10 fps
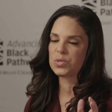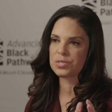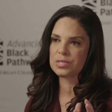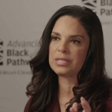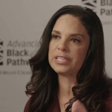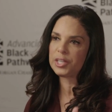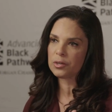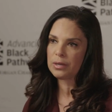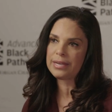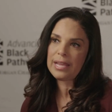was clear
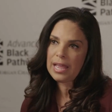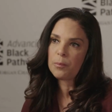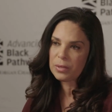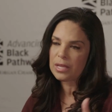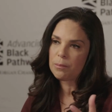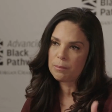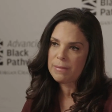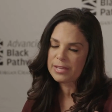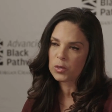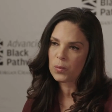and helping them
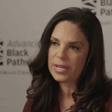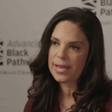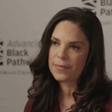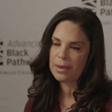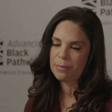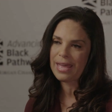make their way down that